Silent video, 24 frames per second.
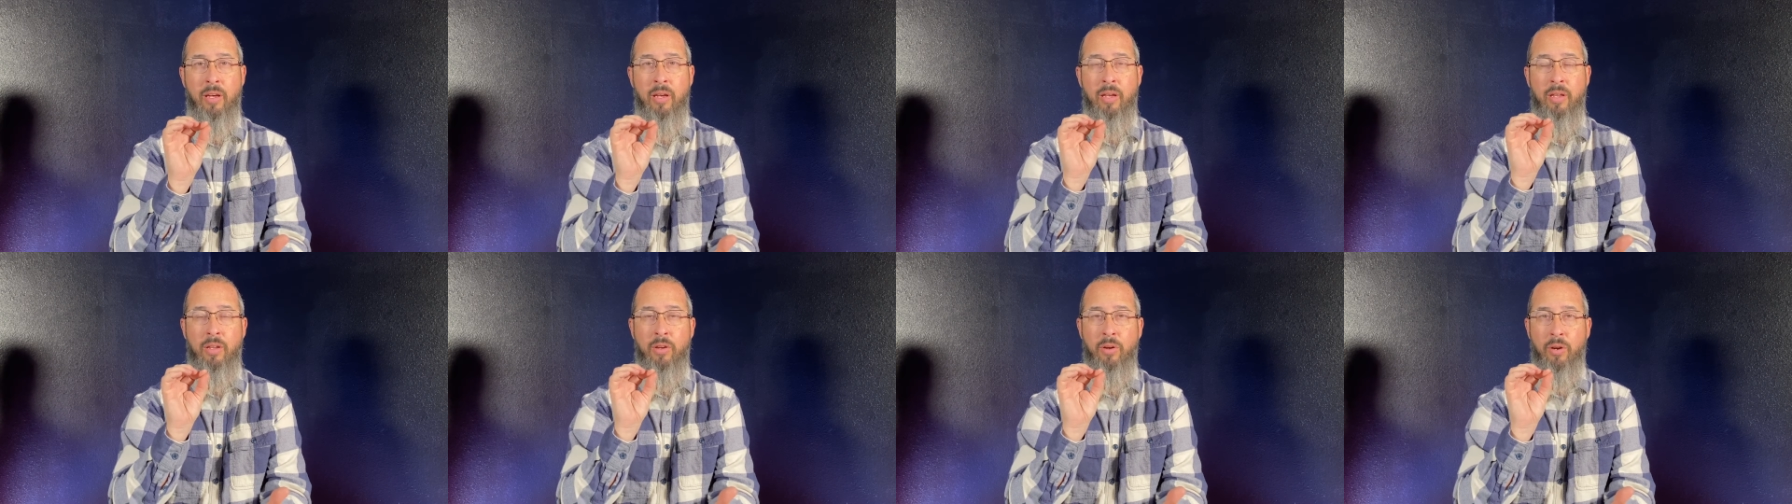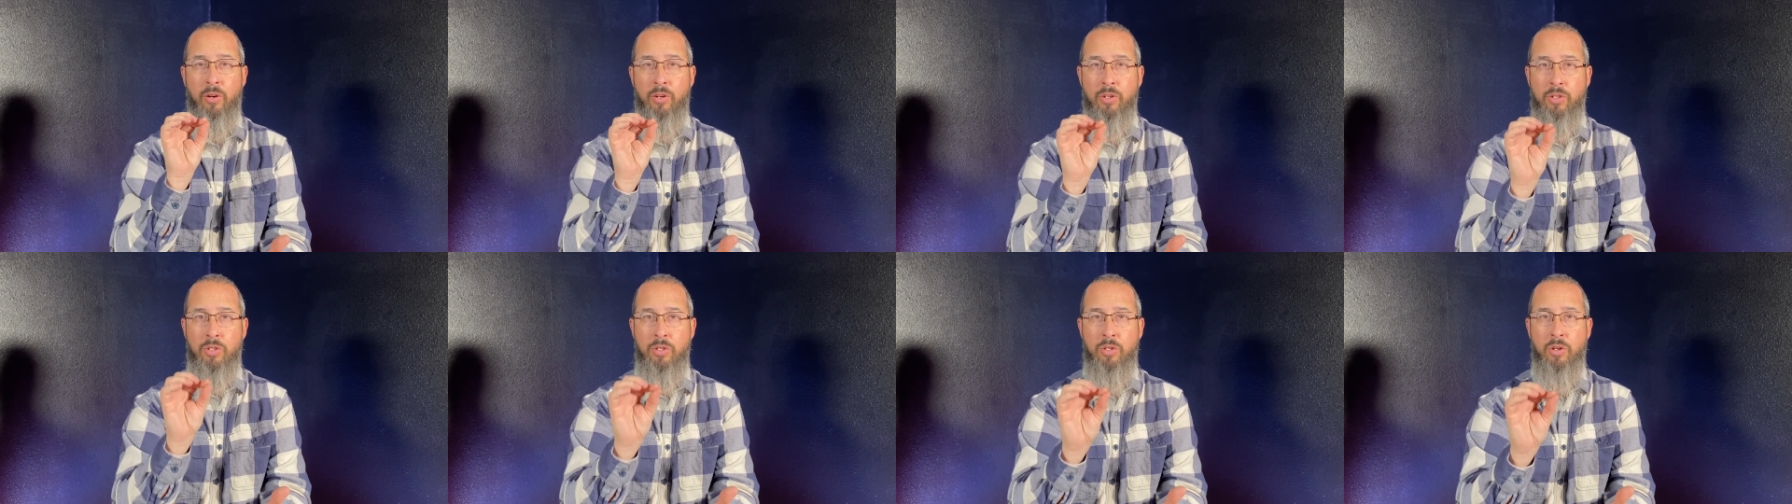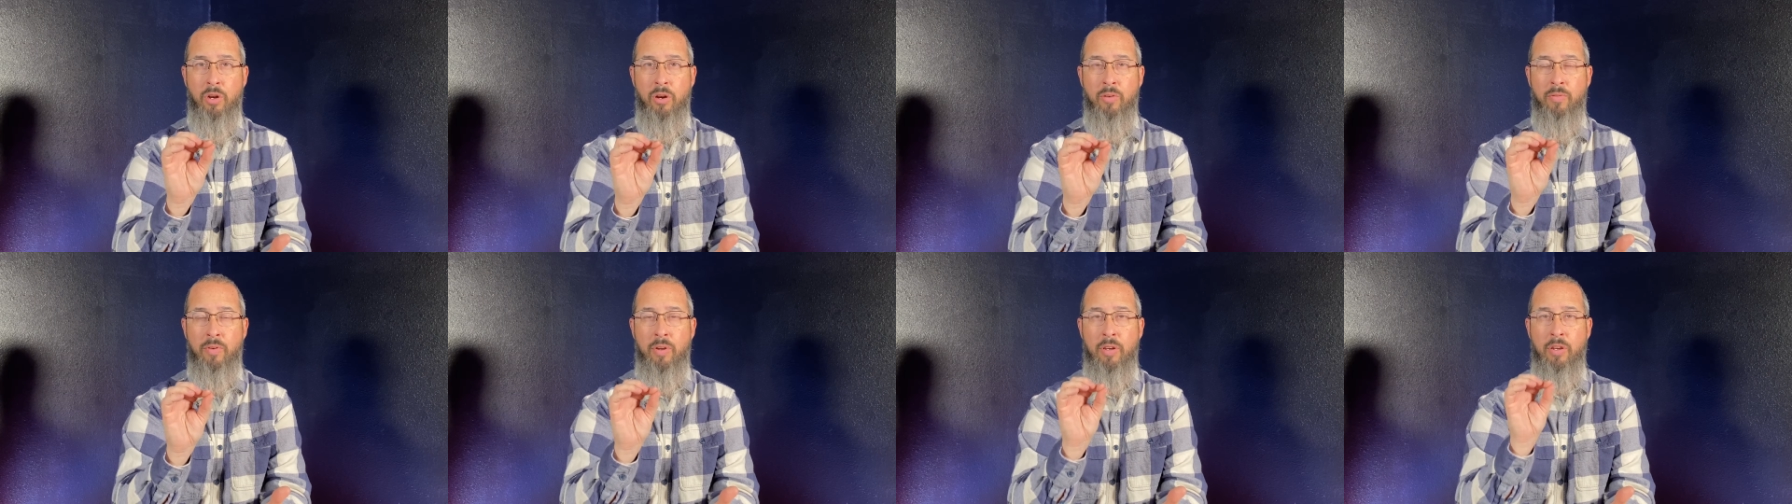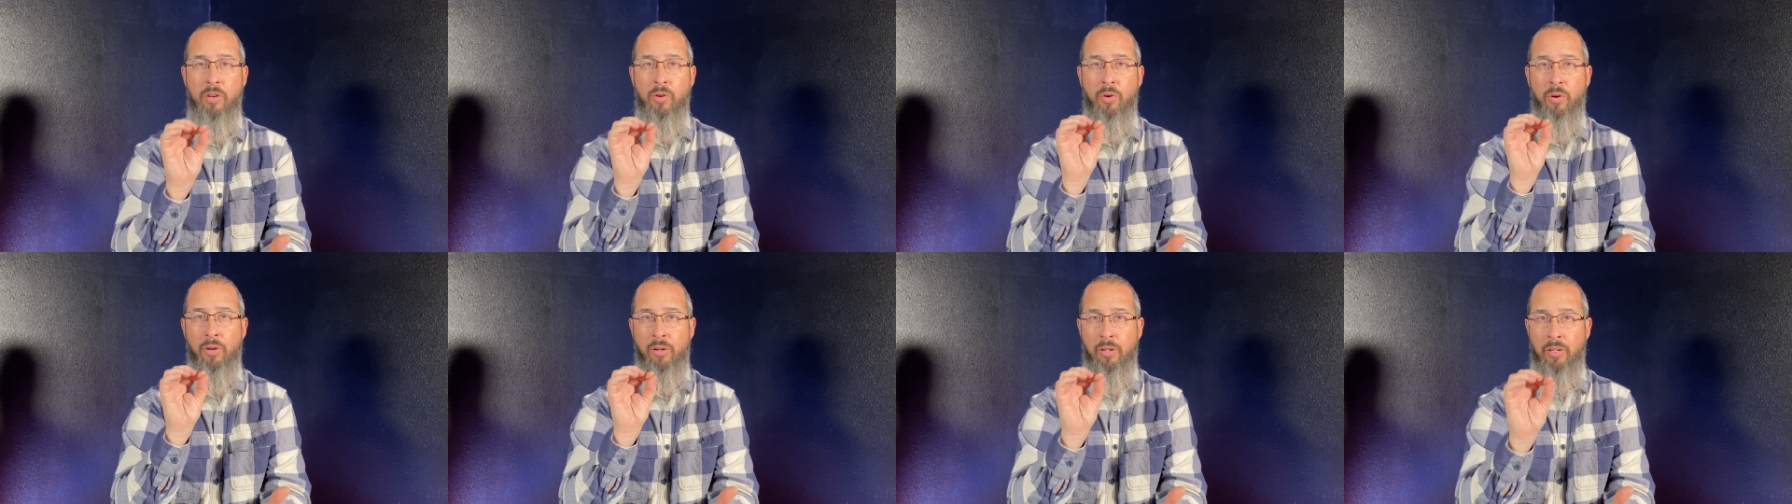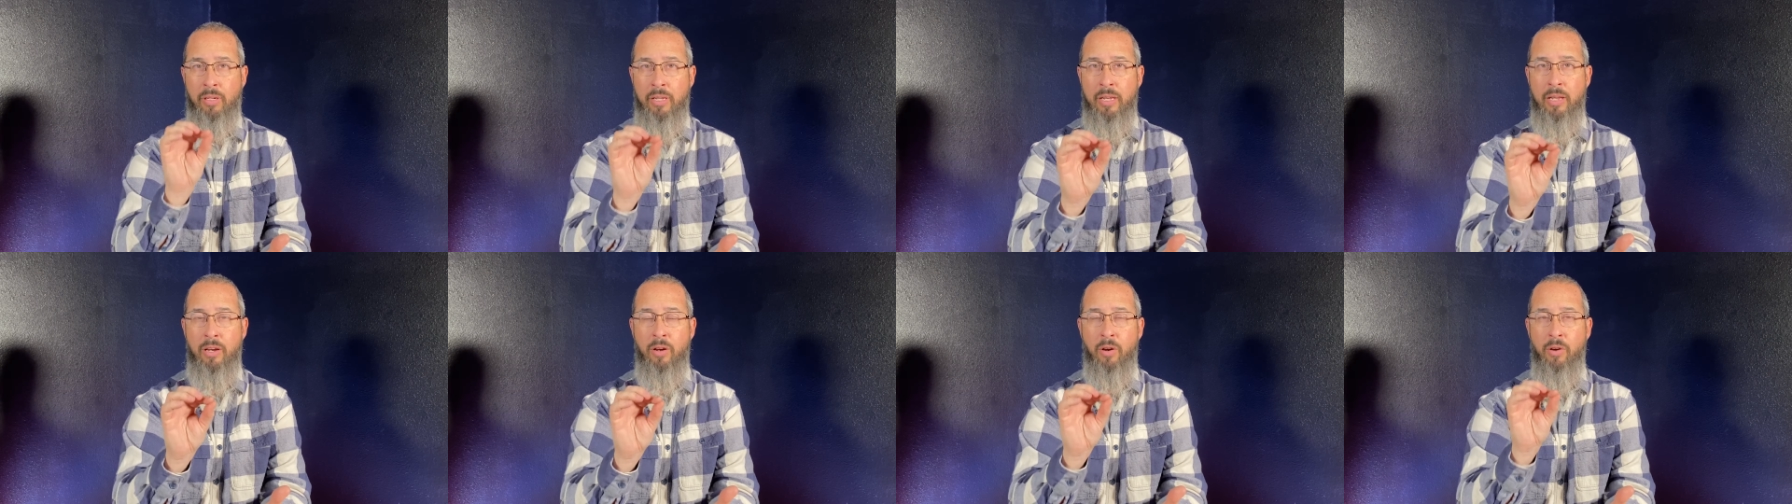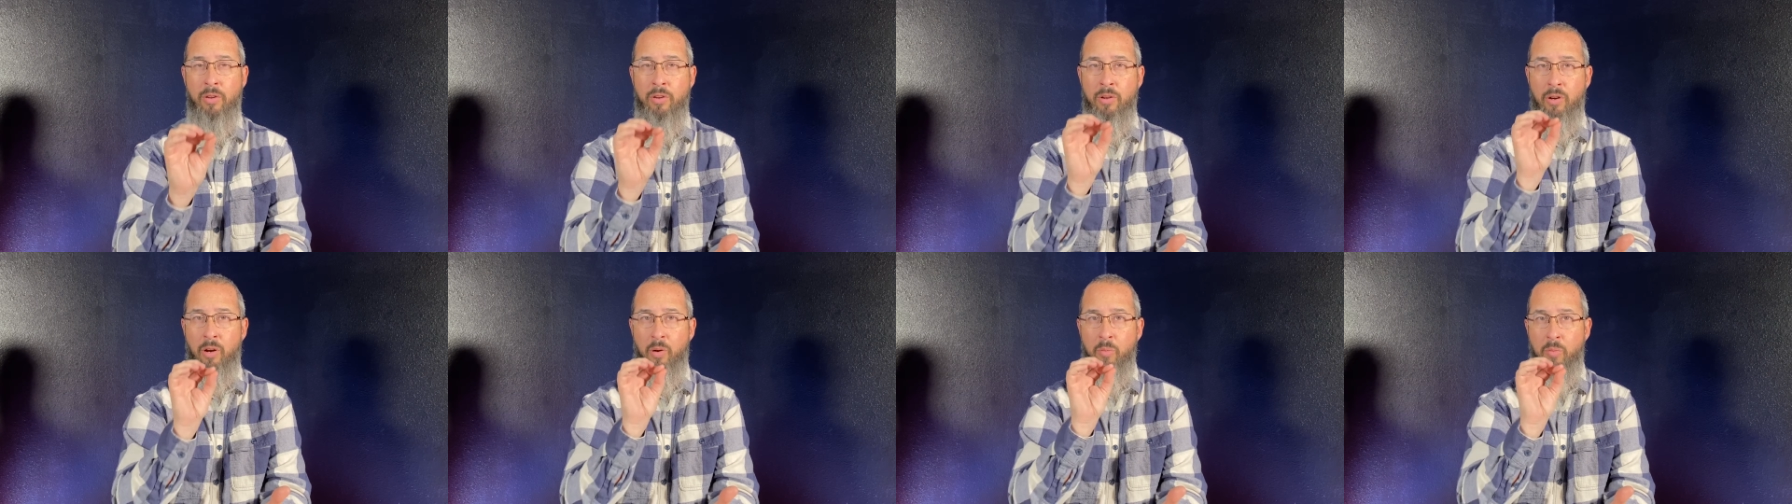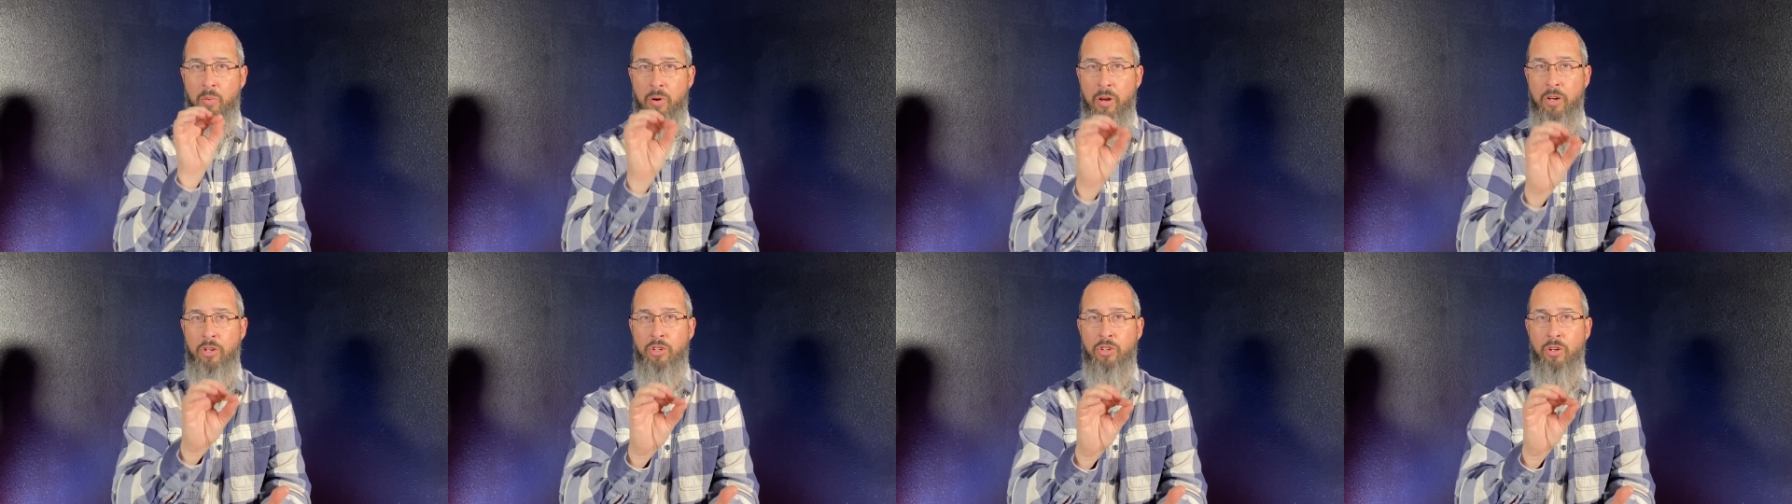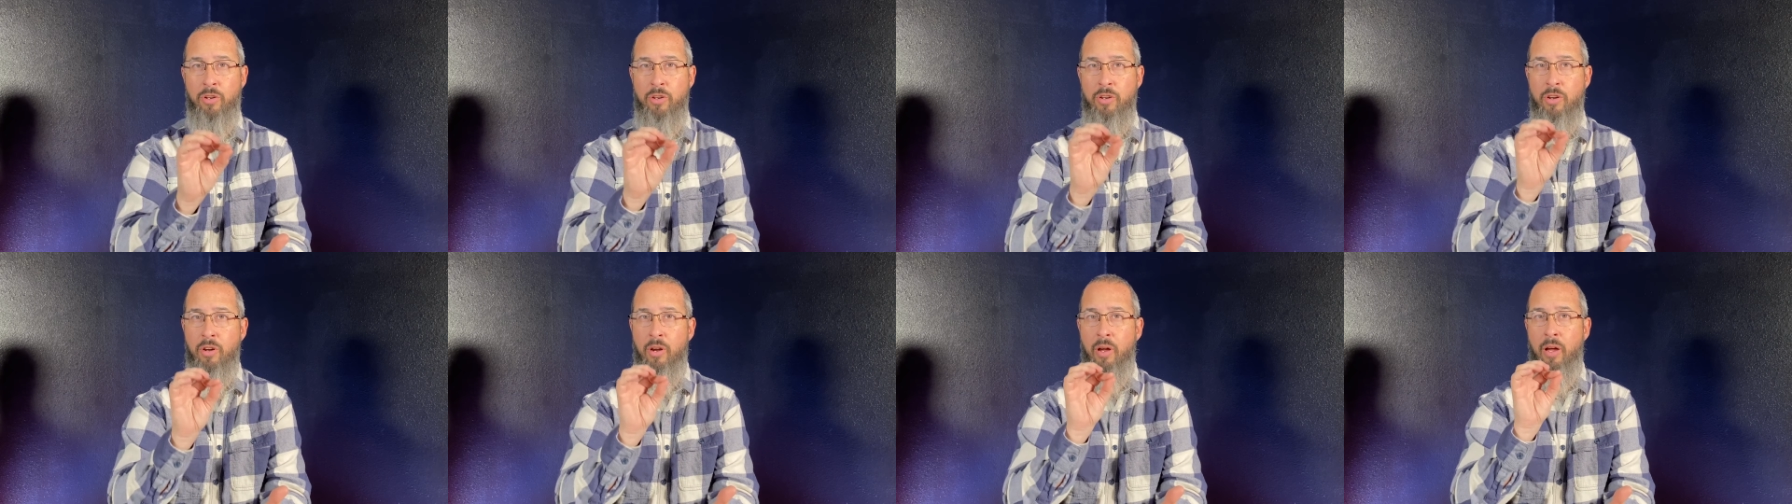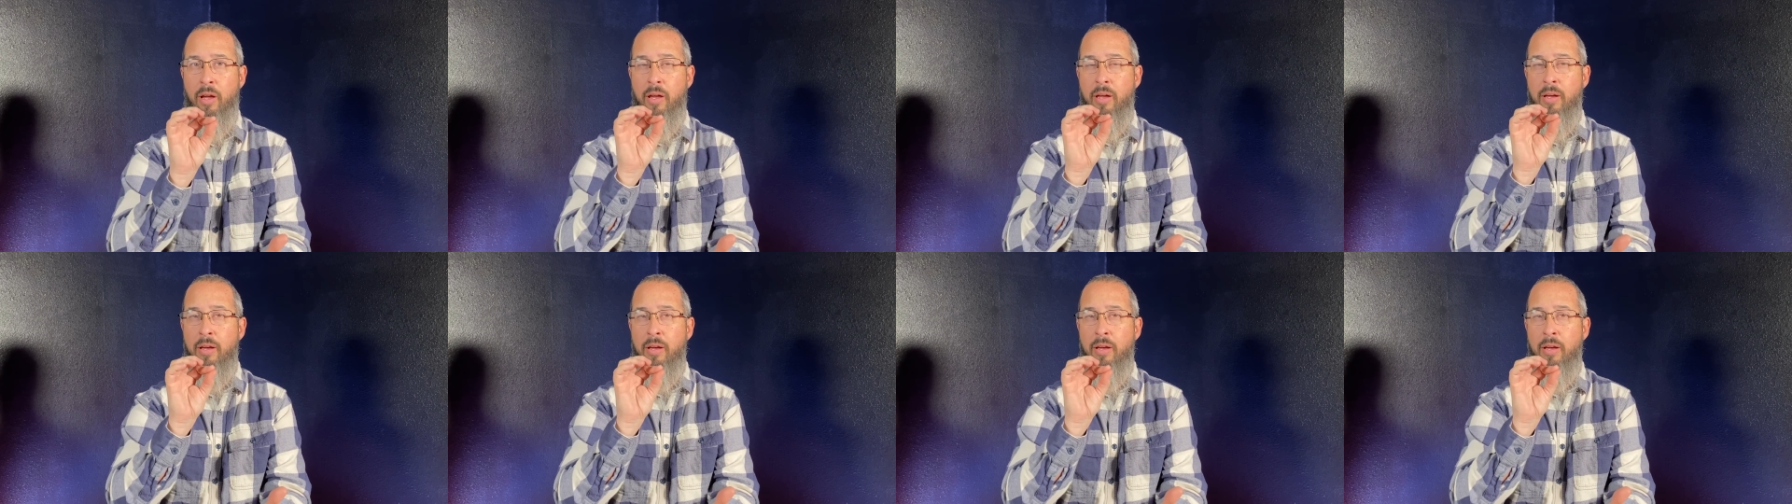you're a servant, you're a leader, you're a preacher, you're a